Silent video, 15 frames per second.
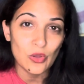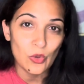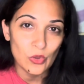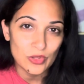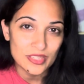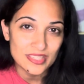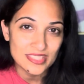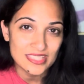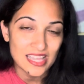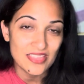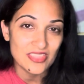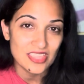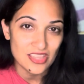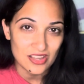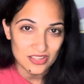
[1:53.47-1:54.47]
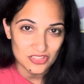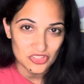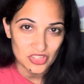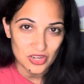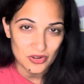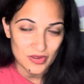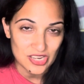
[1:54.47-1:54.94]
oldest and the youngest
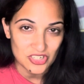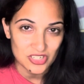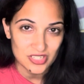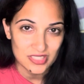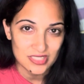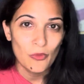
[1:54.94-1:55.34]
generations,